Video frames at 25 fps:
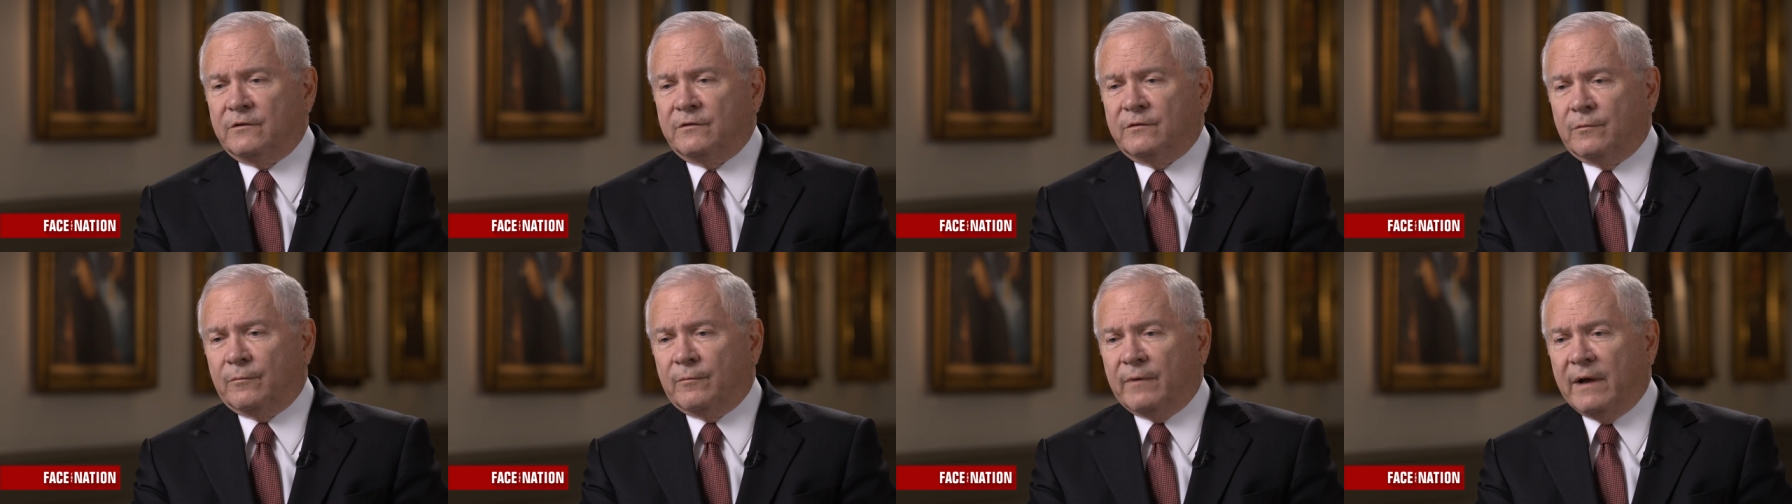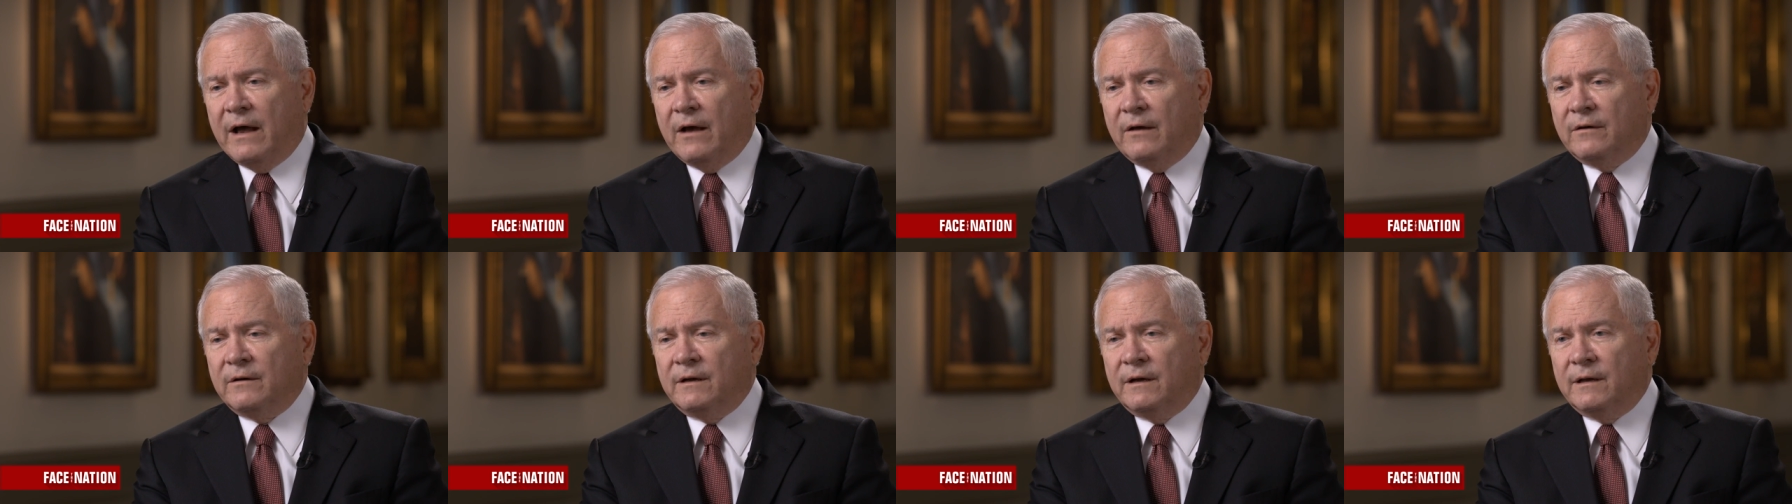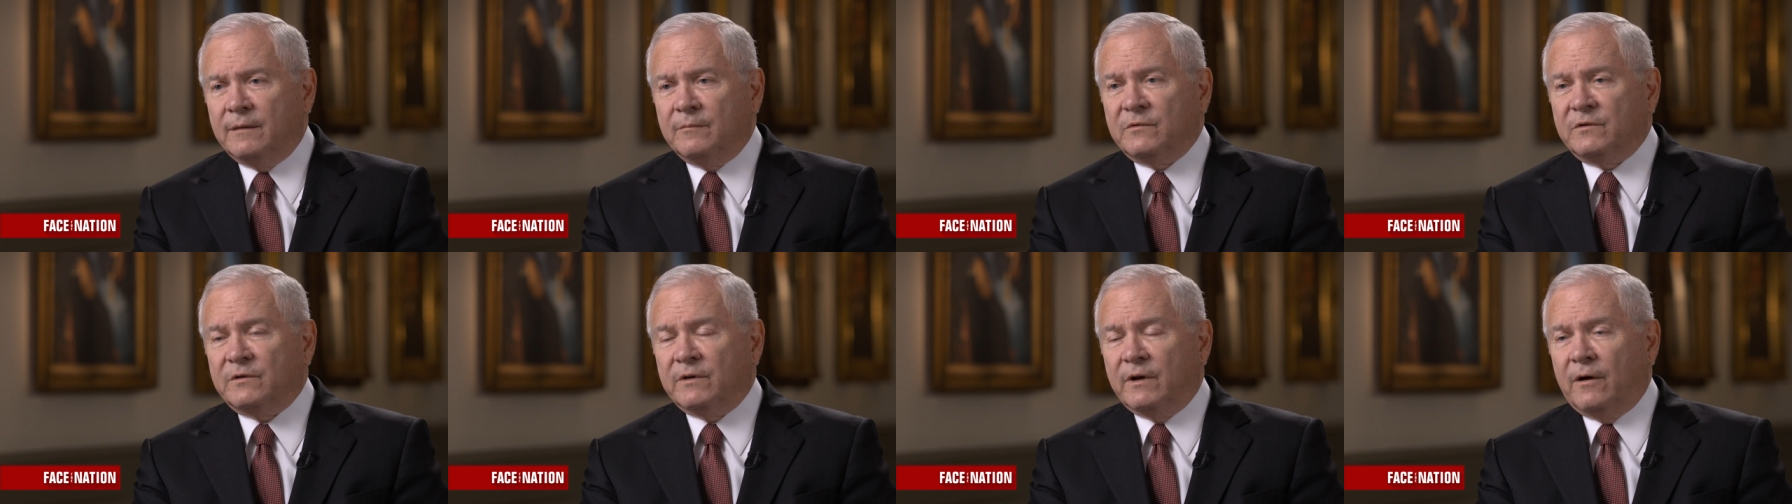surrounded
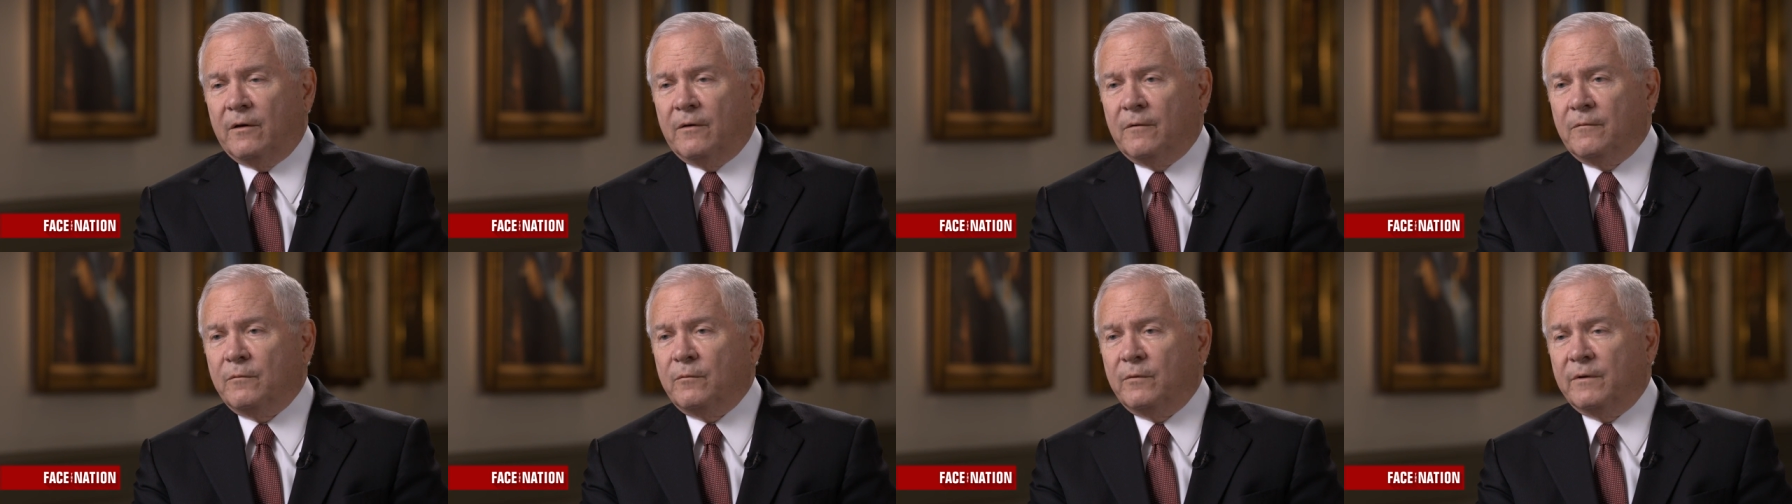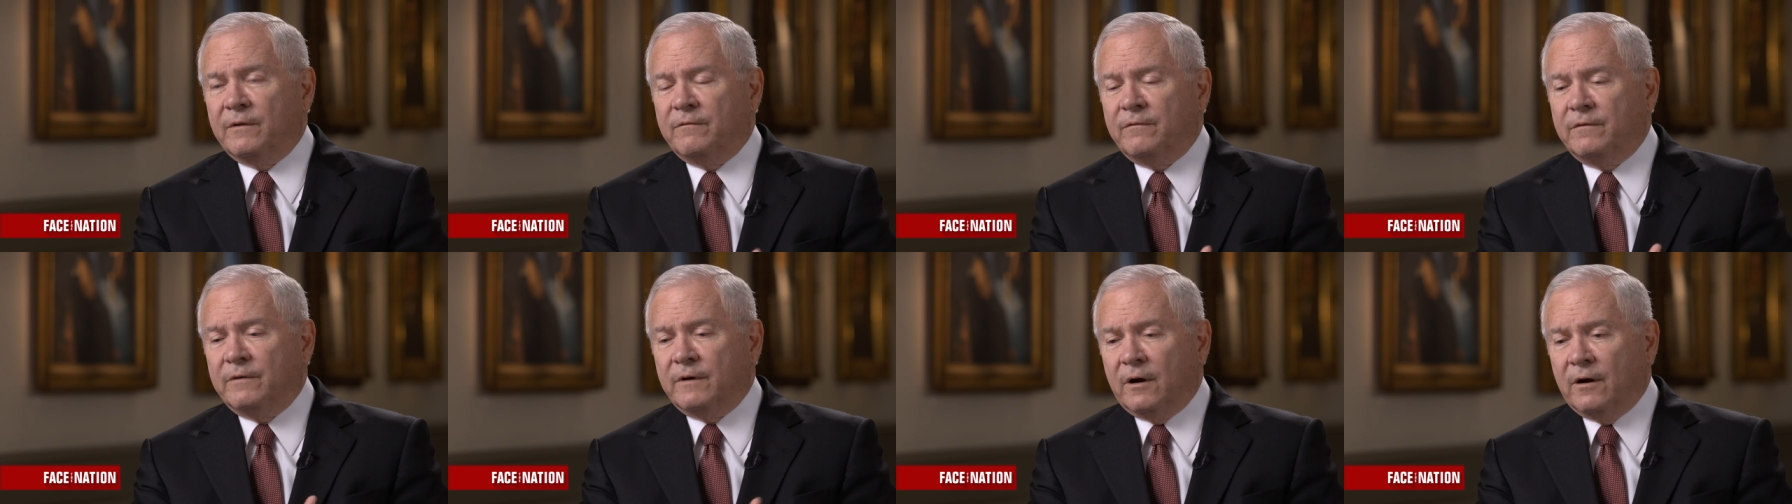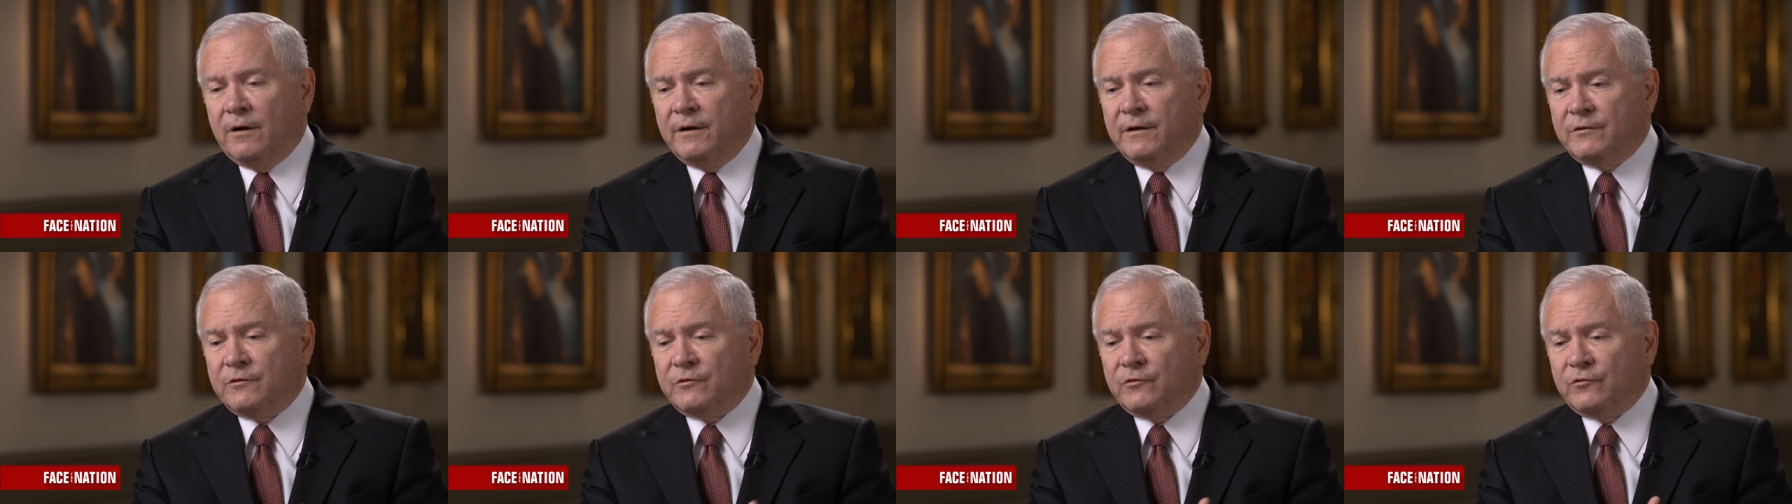himself with
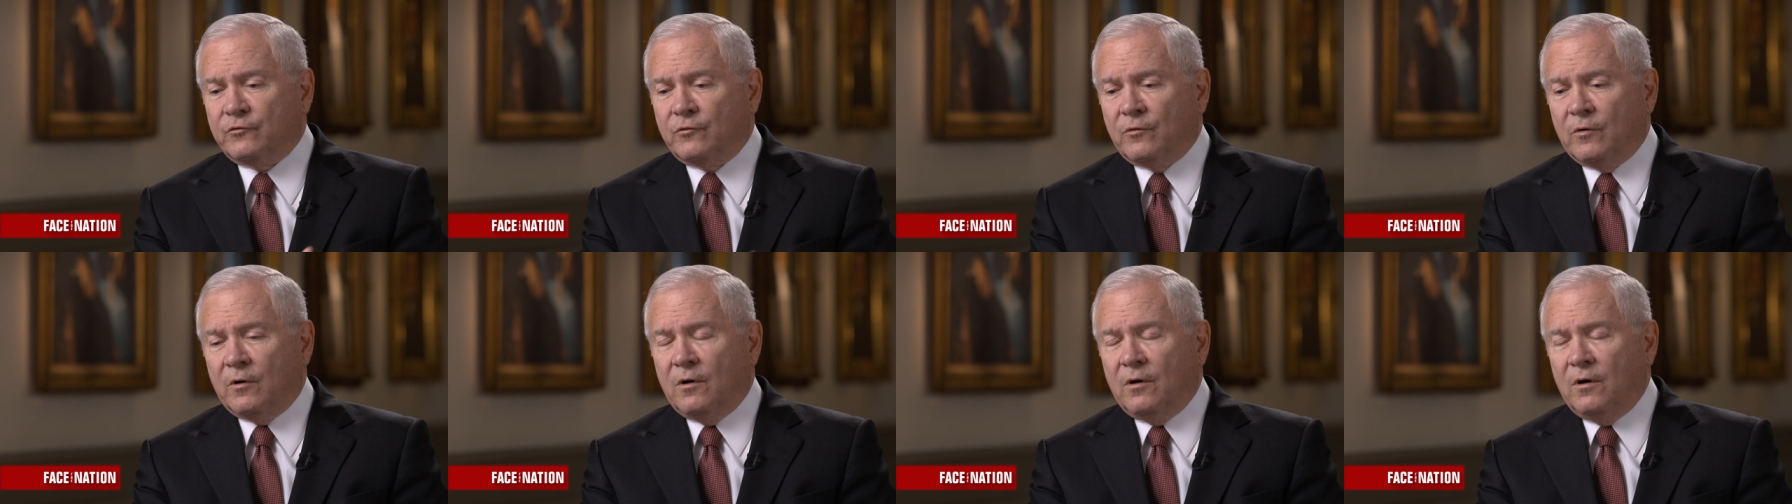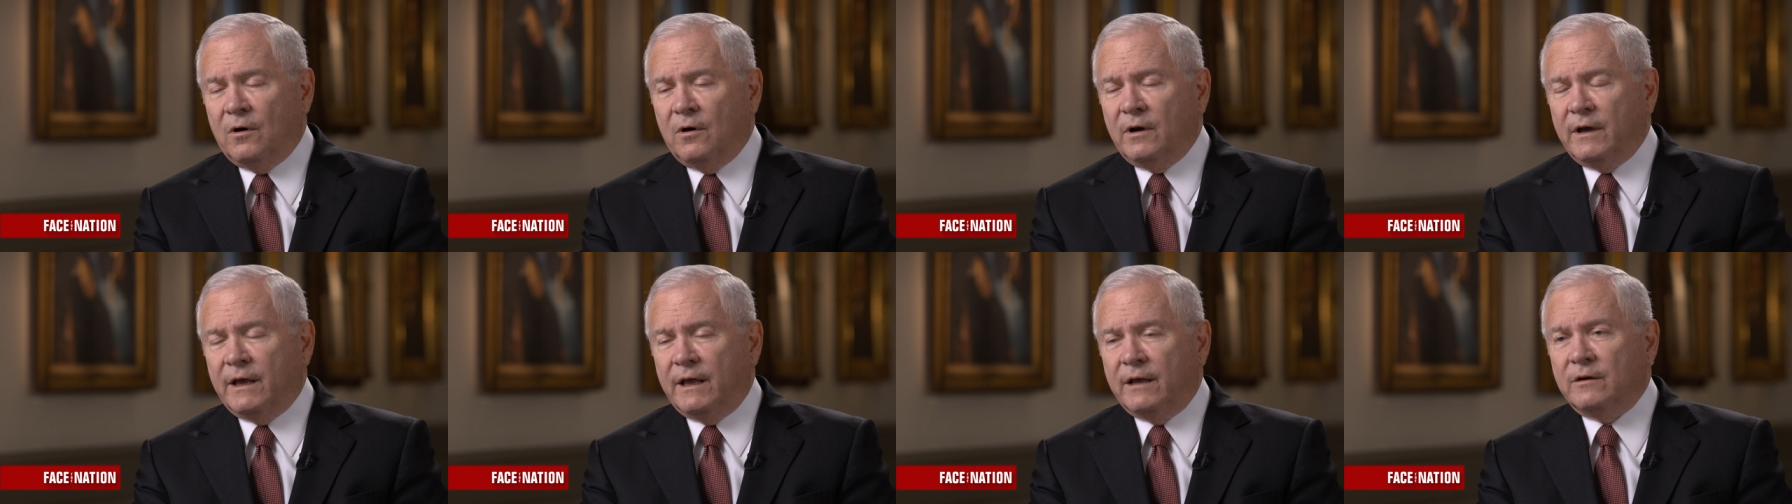very strong,